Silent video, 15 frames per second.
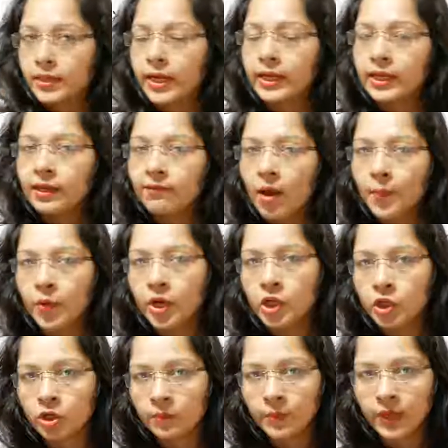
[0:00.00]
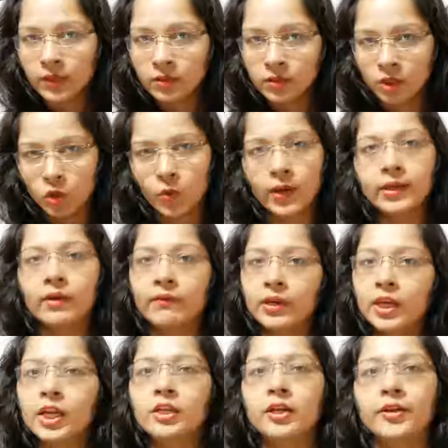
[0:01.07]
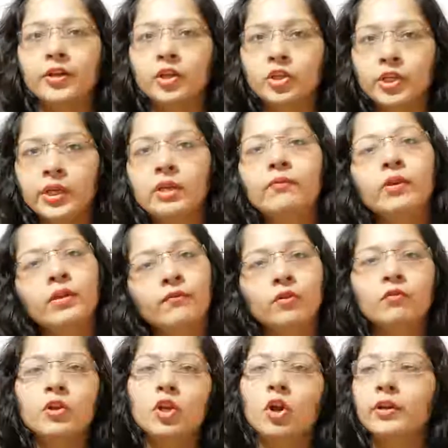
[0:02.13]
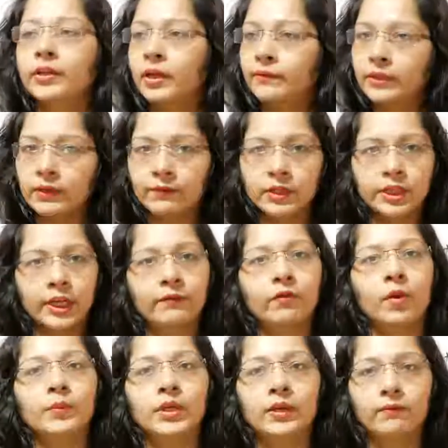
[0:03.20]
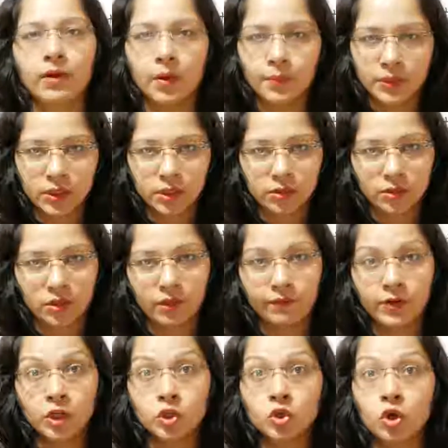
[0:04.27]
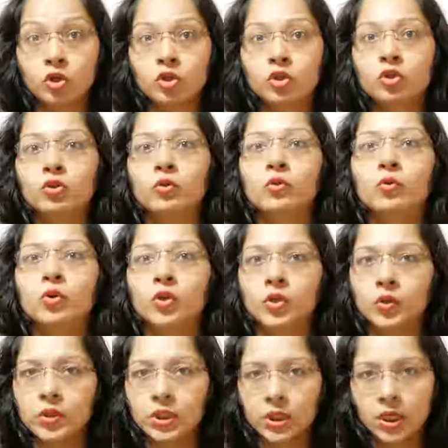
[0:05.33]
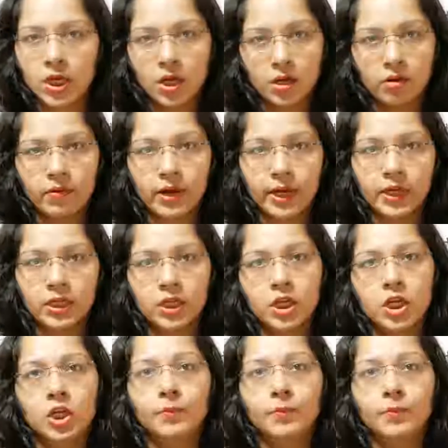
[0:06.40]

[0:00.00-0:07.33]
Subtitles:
That evaporation means you are giving heat energy. Even if you will not give, they will take from the environment if it is not so cold, right?